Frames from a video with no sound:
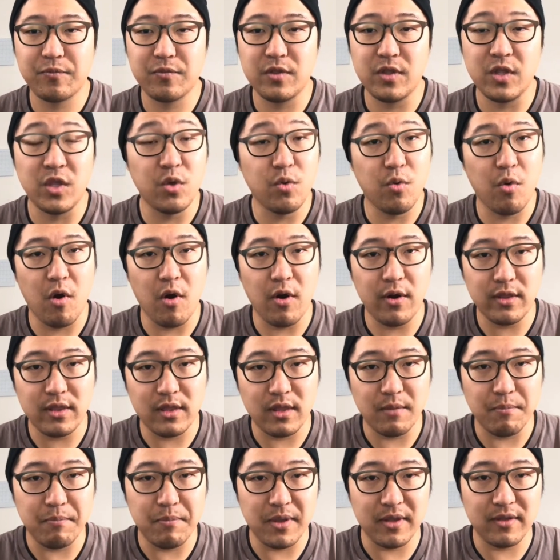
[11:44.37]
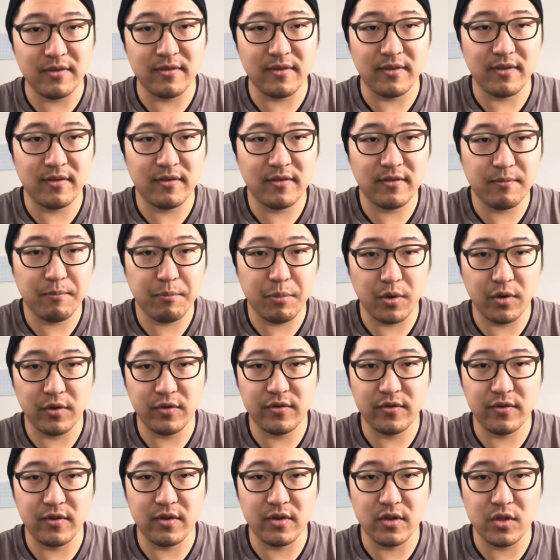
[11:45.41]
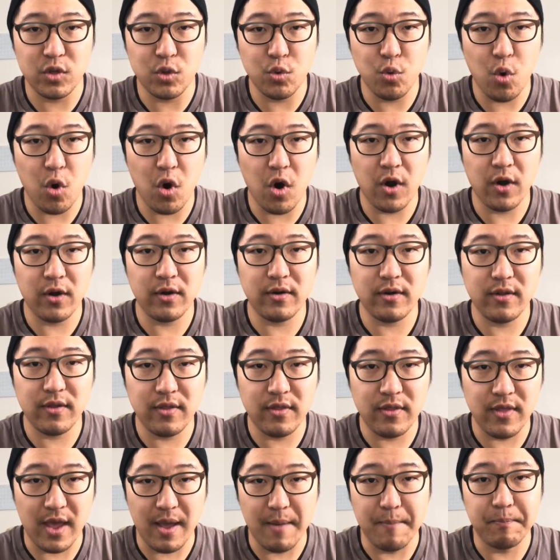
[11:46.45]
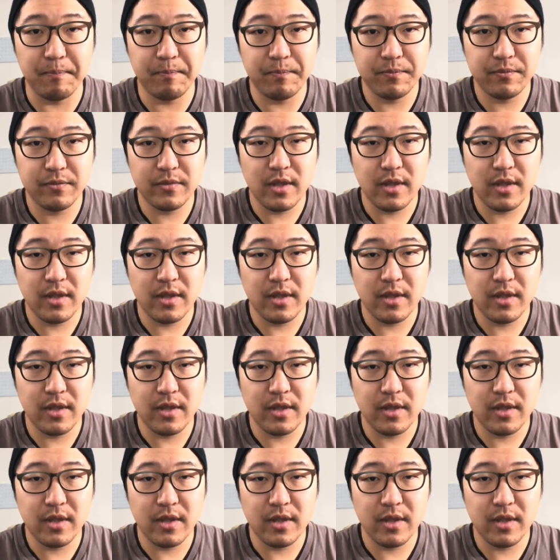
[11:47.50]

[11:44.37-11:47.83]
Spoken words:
you aren't the business person. You aren't them.